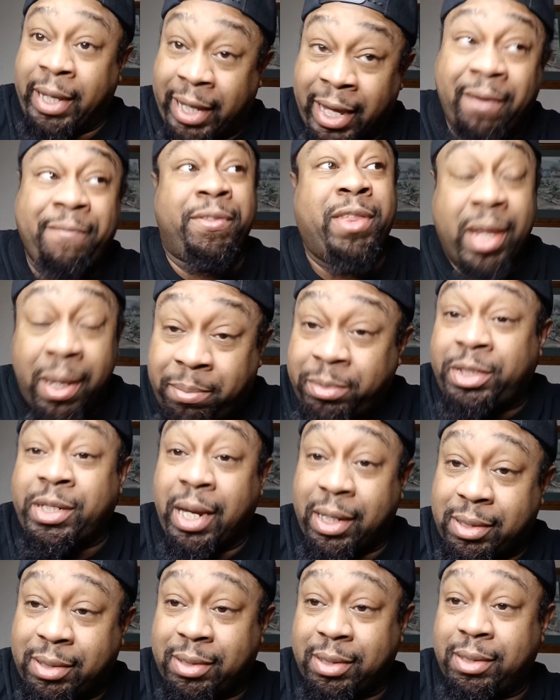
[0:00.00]
give them
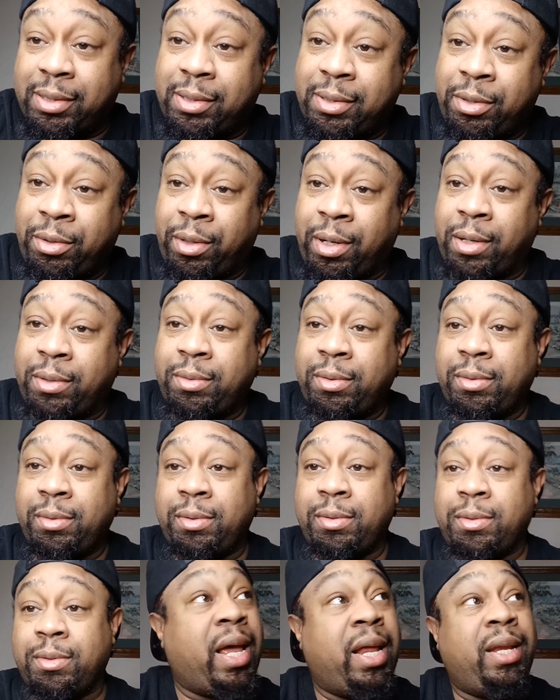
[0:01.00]
justice, you know?
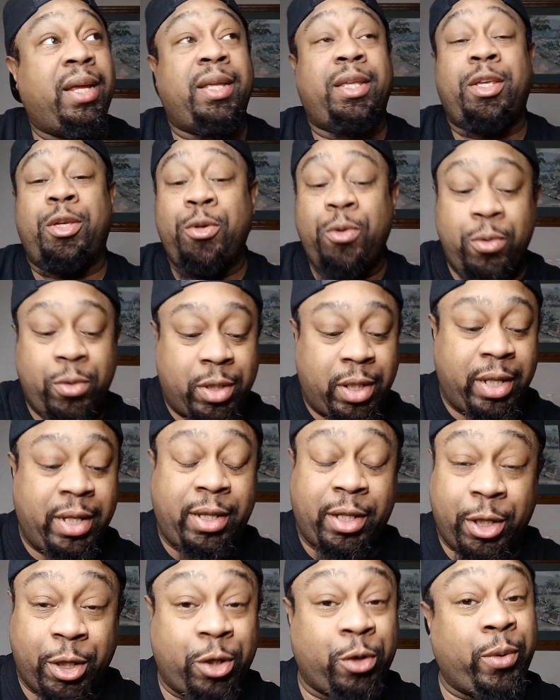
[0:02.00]
And it usually,
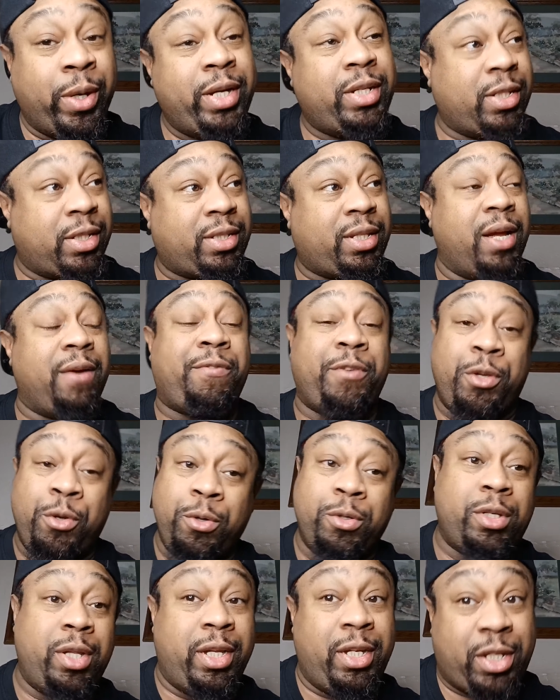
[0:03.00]
the egregious stuff
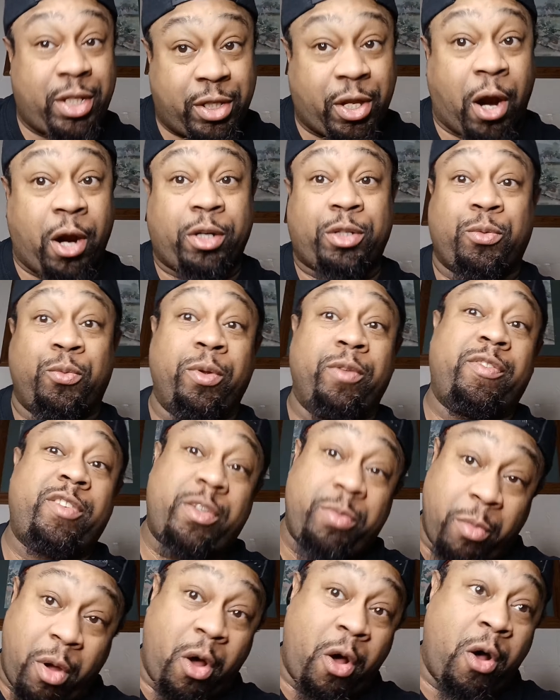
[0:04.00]
usually starts with
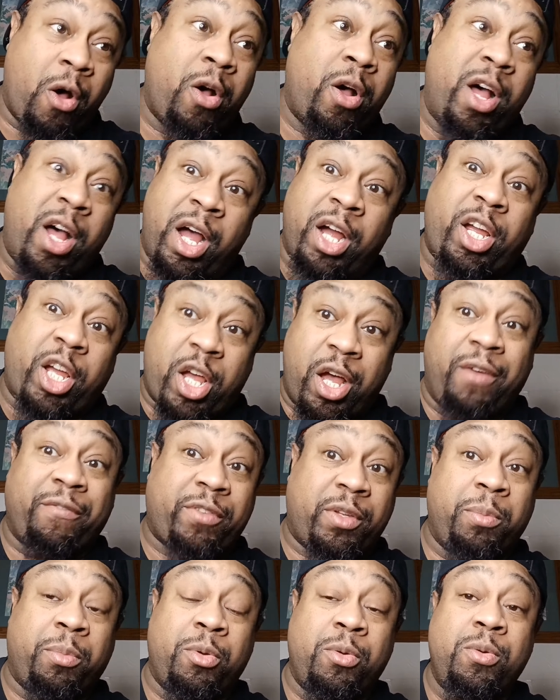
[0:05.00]
small,
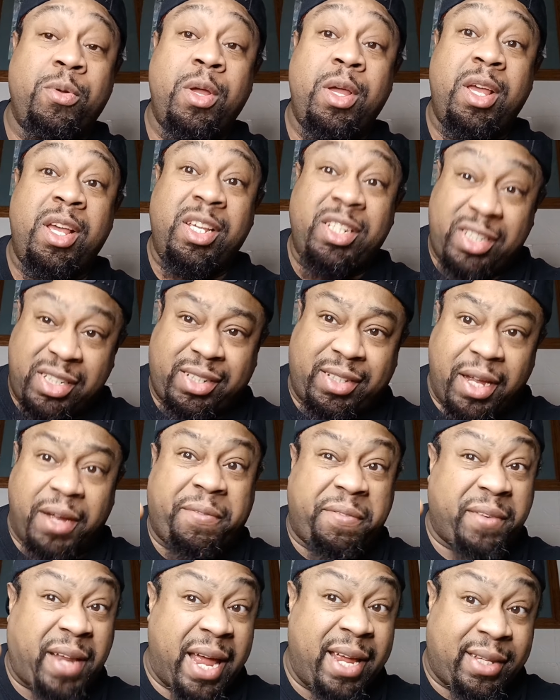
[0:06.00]
uncomfortable
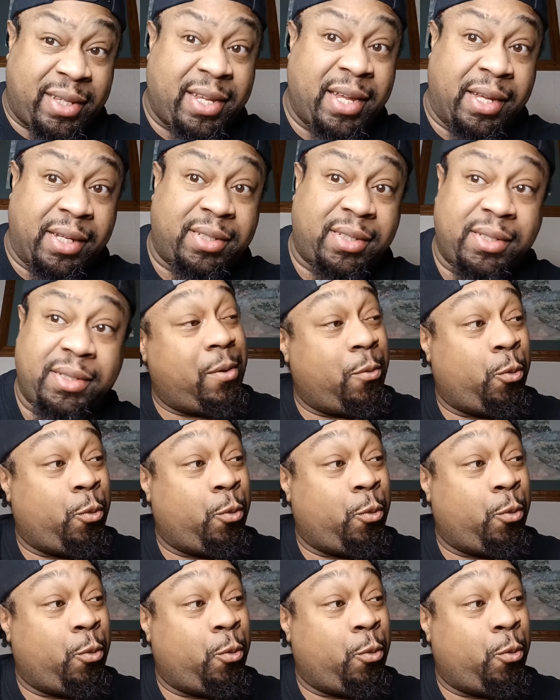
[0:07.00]
stuff like this,